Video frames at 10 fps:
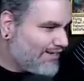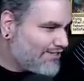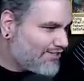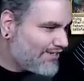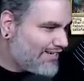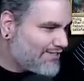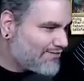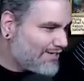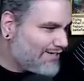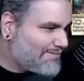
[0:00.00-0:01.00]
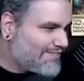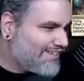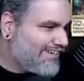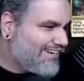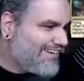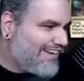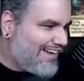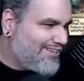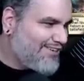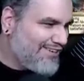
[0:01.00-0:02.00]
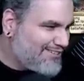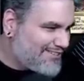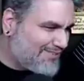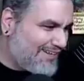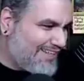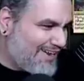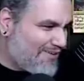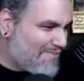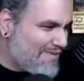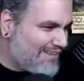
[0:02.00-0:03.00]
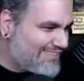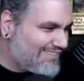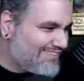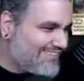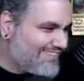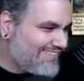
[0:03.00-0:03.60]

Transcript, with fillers: Turkey is ribs. I literally just read that whole mess. Okay.